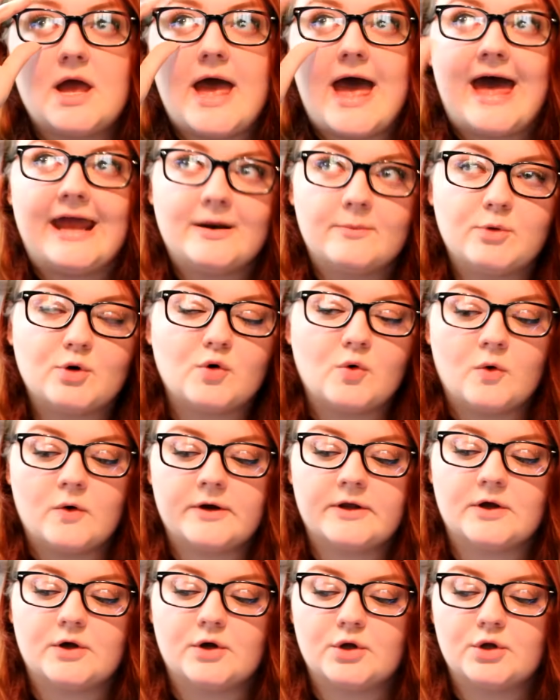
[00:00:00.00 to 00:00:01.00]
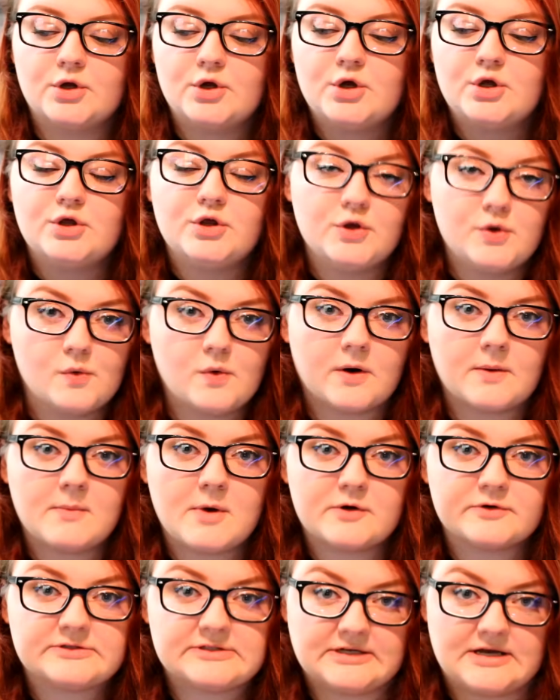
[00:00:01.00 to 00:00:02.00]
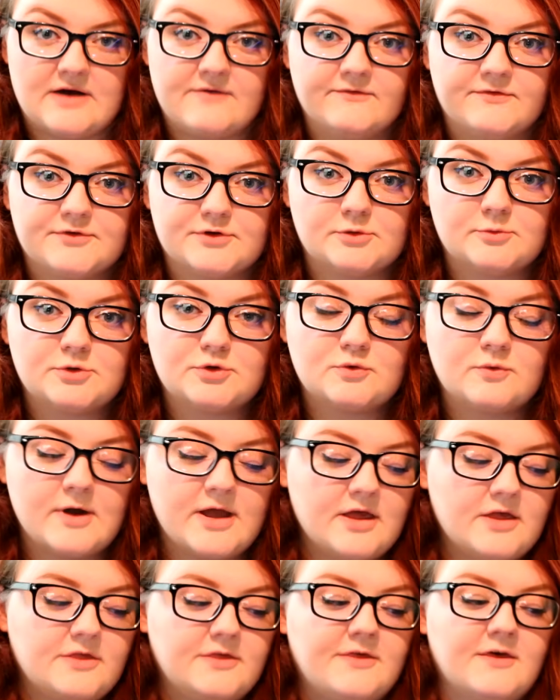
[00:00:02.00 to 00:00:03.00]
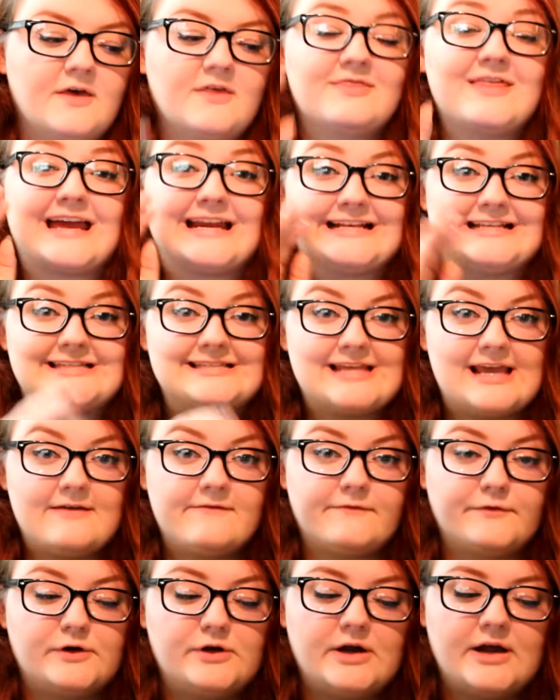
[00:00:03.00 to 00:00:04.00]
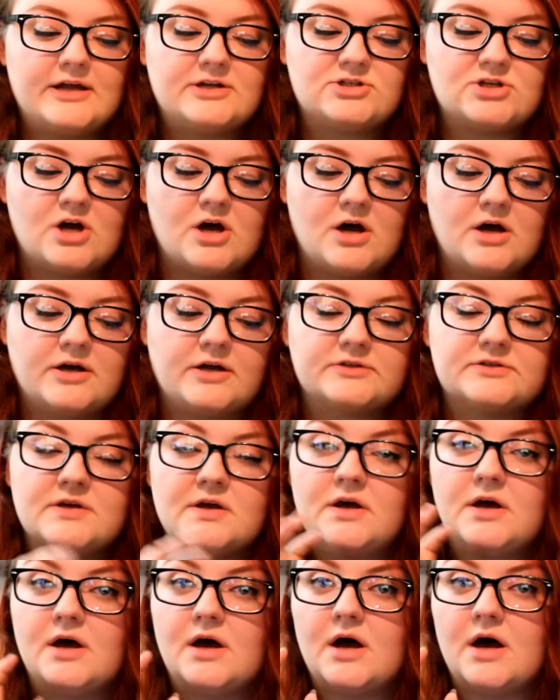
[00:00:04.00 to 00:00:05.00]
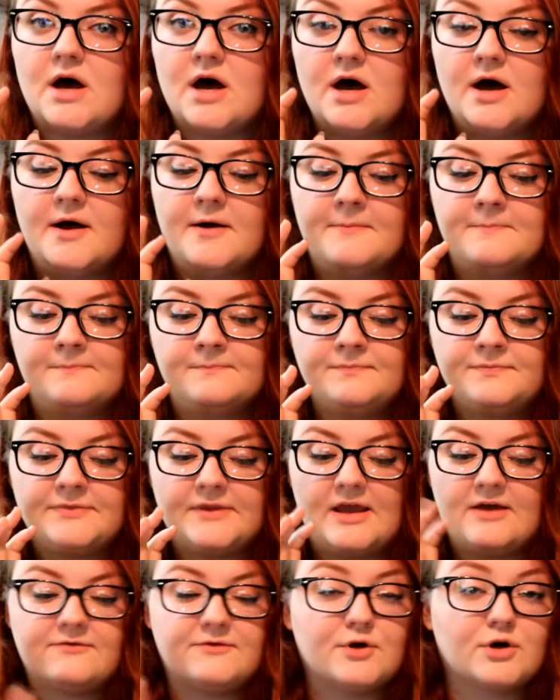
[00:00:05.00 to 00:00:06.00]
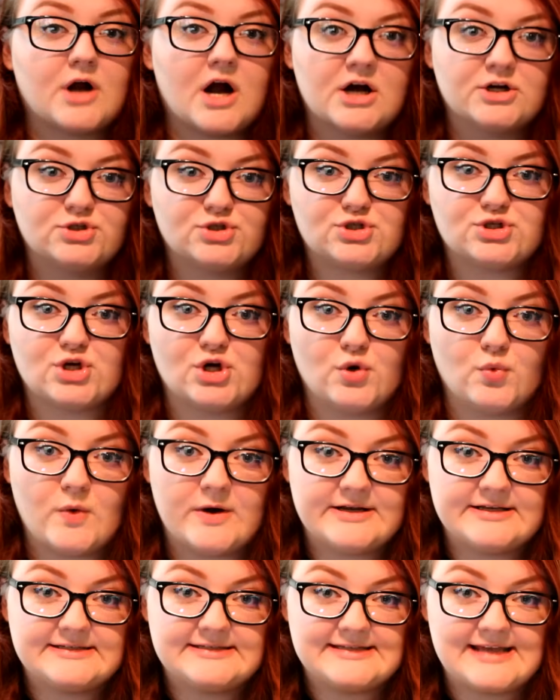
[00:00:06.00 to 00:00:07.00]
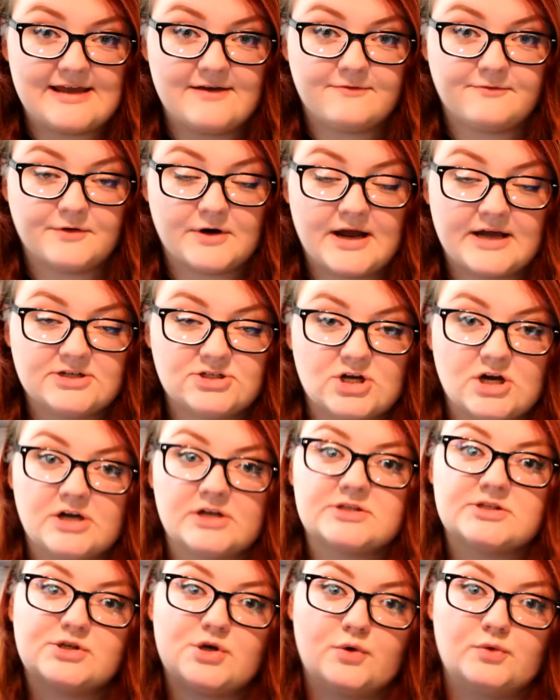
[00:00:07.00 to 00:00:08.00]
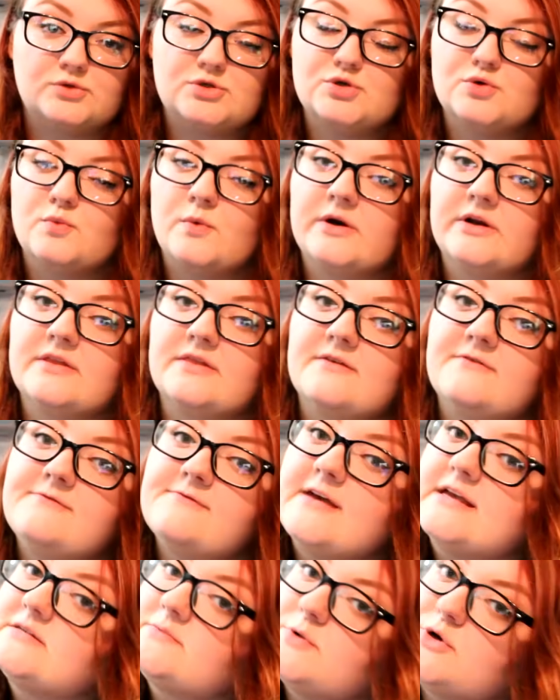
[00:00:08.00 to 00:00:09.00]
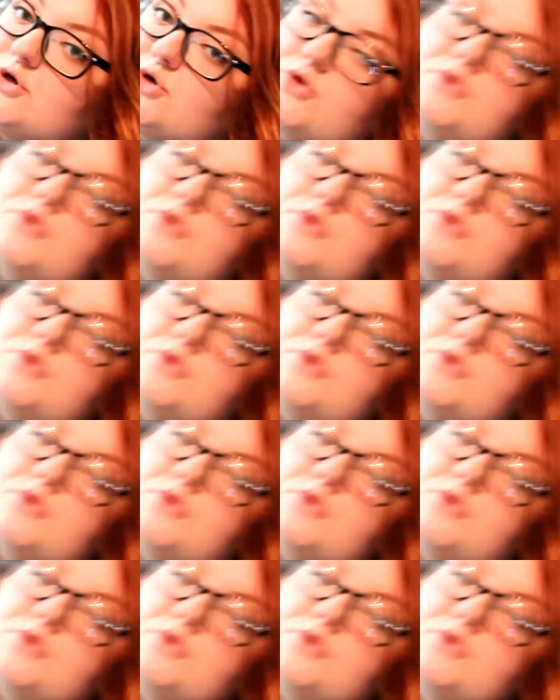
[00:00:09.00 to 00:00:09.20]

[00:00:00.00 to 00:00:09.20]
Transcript: edible oil you are most comfortable with that is safe for your hedgehogs. Um, if you're unsure what is safe for hedgehogs, go to one of the Facebook